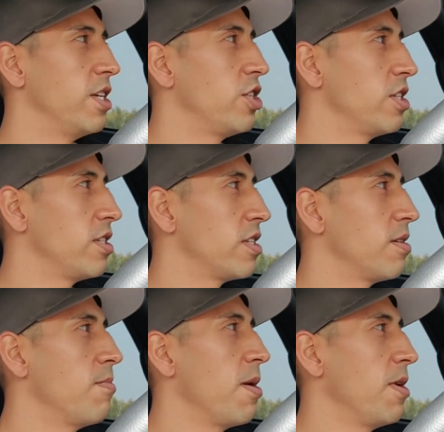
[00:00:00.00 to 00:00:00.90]
It's just,
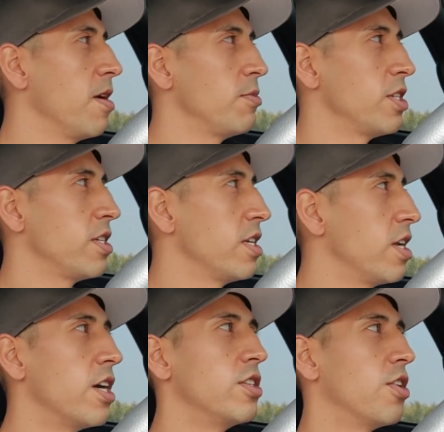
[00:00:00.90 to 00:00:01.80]
maybe I'm just
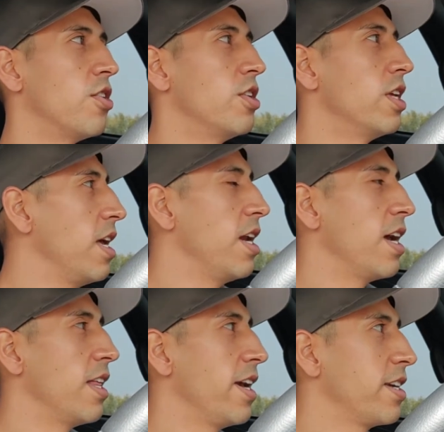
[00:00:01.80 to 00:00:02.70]
an adult and
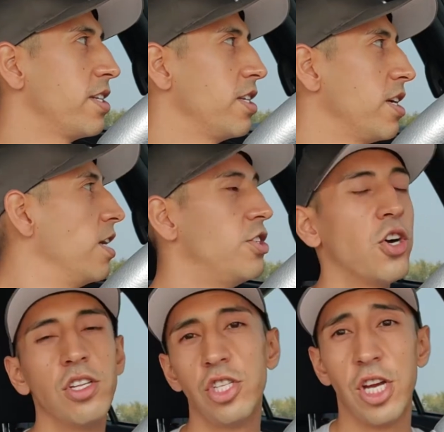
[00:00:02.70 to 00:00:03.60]
I like
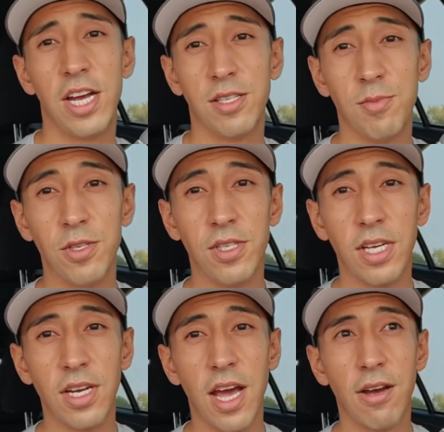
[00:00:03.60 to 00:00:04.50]
adult jazz
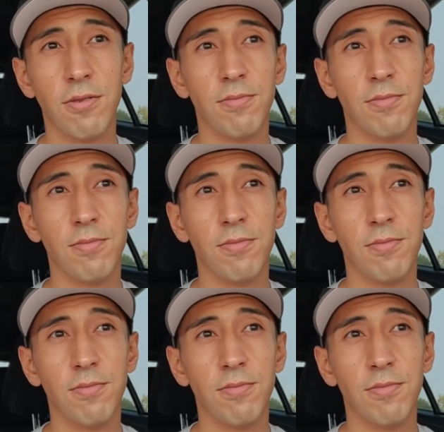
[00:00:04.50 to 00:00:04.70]
music now.